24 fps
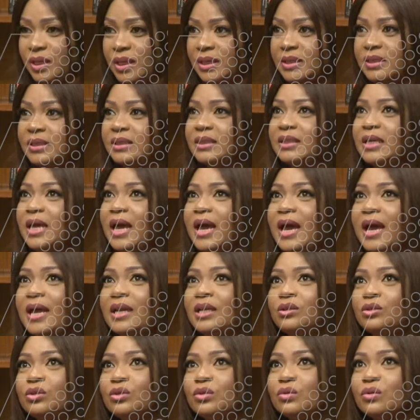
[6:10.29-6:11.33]
Yes. And
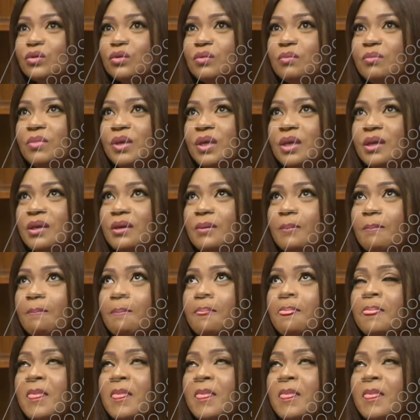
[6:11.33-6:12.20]
it took me